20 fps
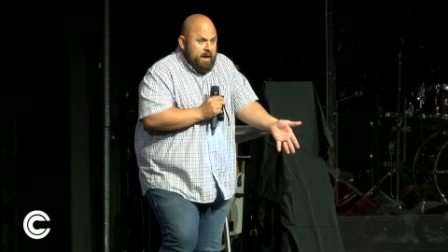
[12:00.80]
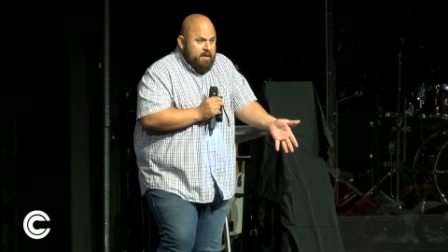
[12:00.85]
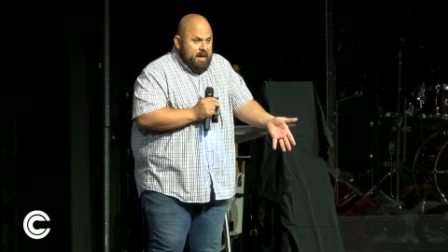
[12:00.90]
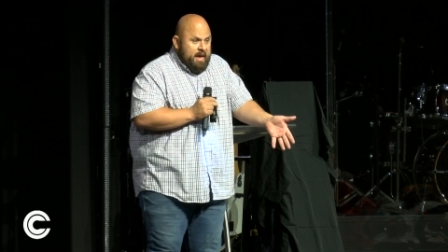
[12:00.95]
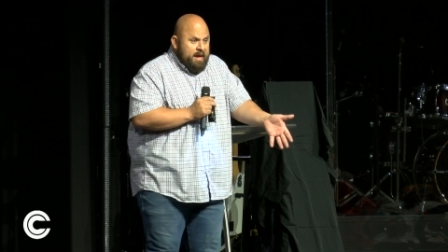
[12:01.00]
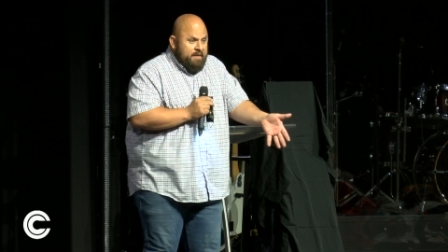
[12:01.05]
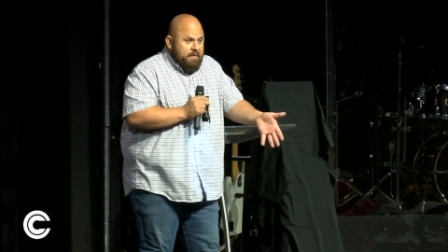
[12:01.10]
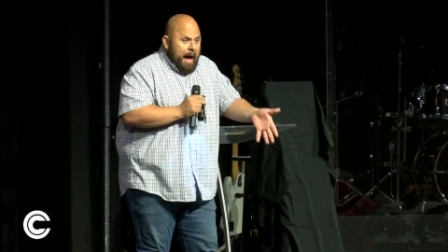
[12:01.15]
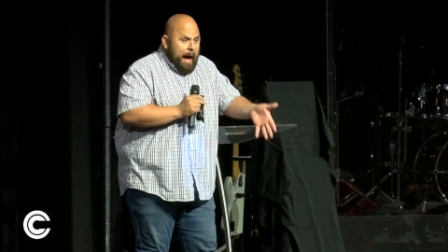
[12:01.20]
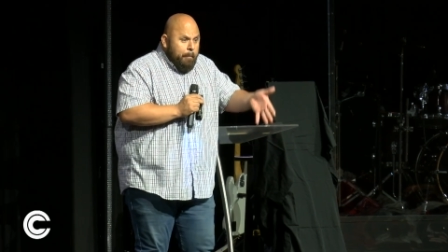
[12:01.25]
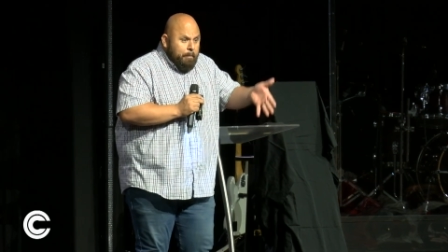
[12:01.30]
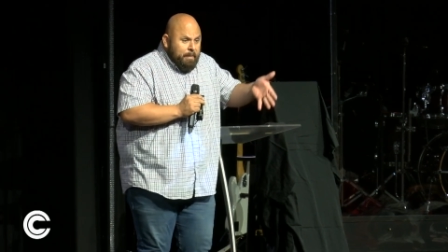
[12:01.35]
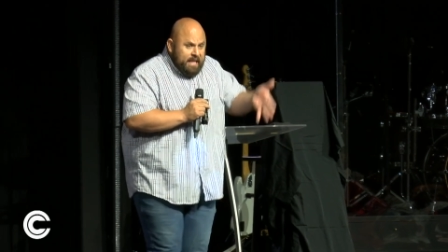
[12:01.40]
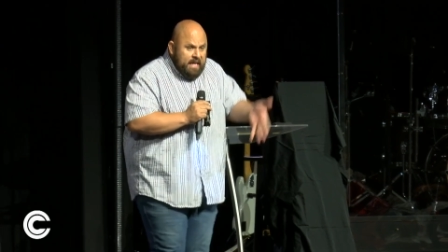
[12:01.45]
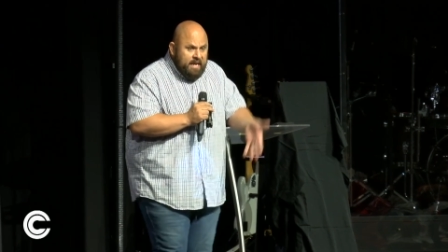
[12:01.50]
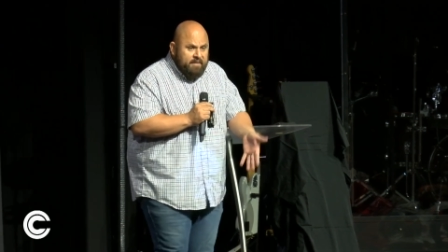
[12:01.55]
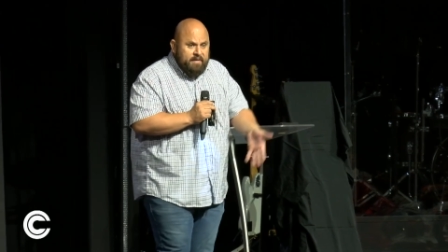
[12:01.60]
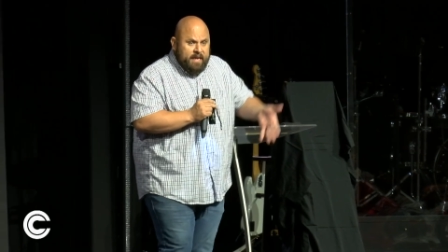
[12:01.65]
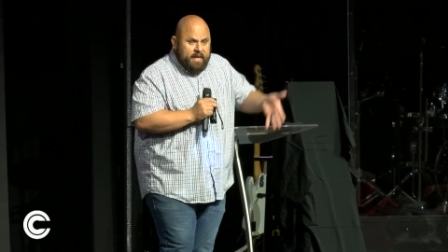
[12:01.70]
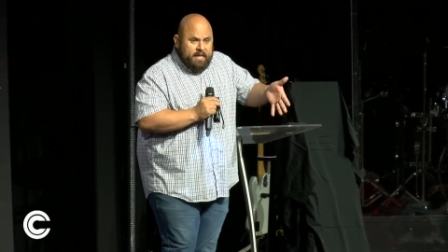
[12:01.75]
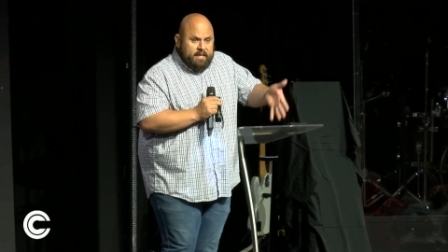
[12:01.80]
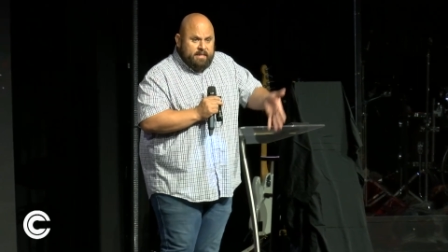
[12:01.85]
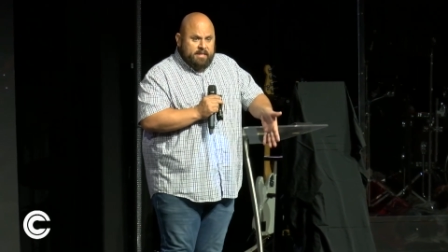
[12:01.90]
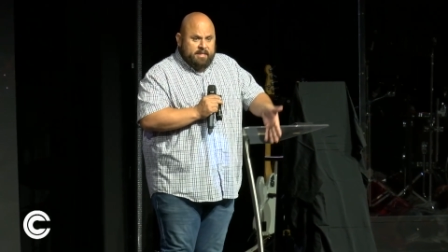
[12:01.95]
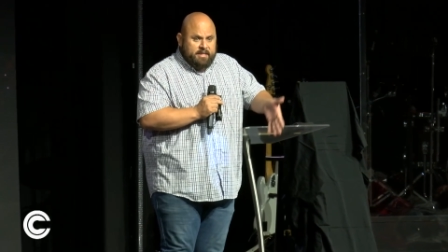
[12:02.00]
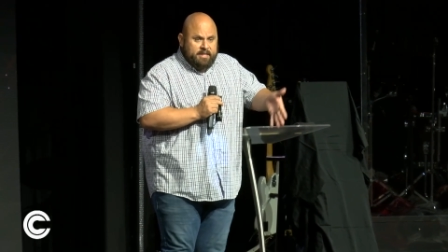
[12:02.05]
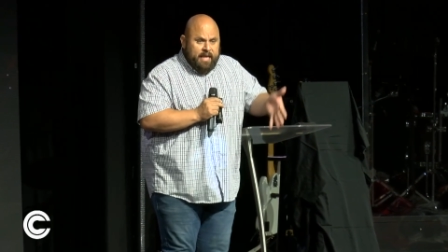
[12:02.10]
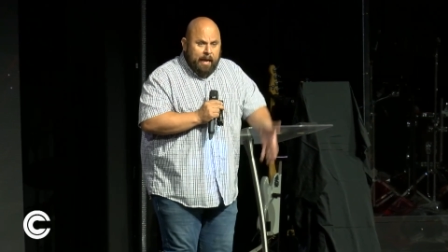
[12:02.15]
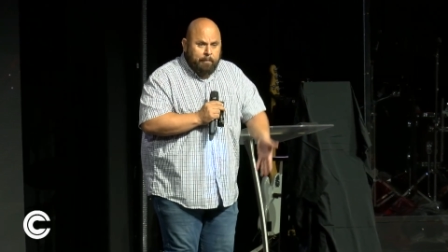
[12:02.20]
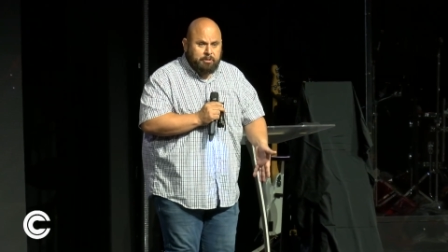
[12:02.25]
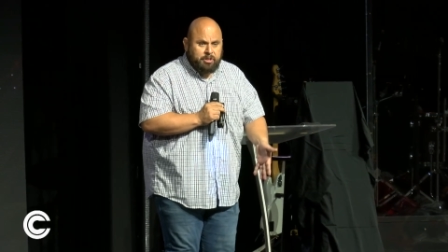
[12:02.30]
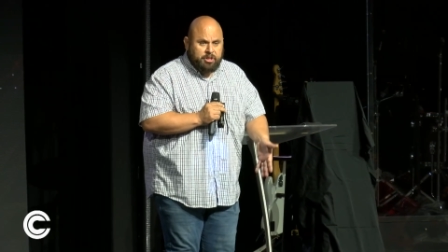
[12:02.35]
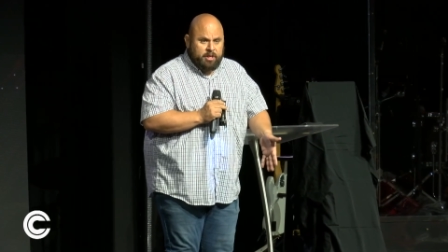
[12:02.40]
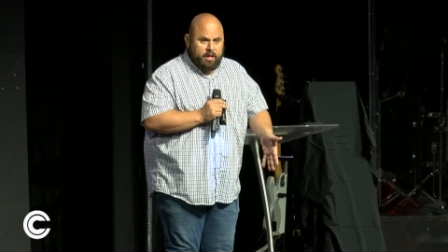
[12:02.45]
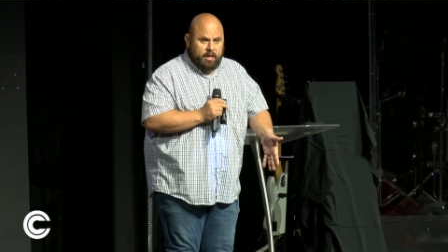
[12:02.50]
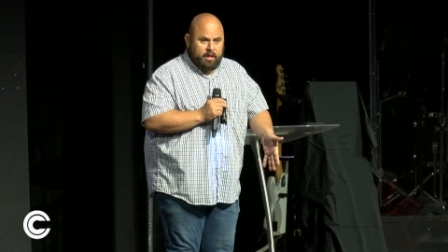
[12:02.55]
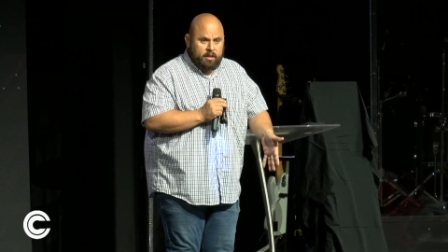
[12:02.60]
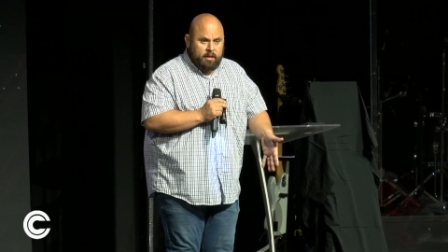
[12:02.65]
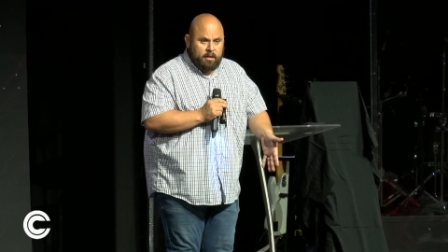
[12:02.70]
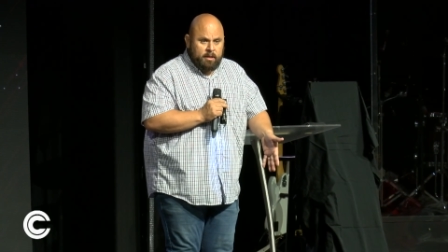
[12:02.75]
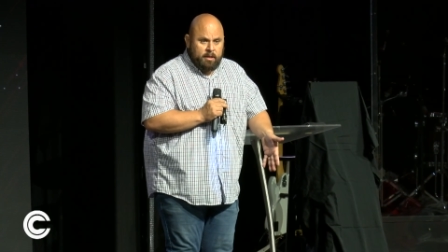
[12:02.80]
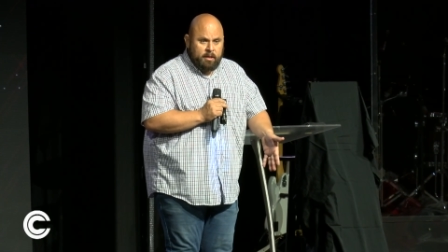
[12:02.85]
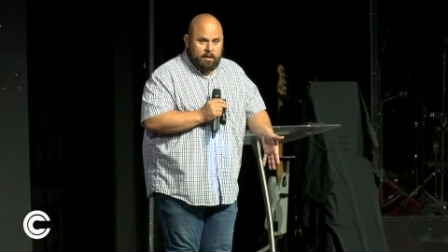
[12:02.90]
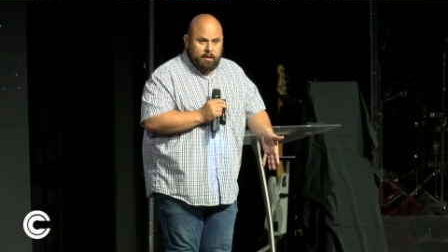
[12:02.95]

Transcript: if, if I'm living in deception,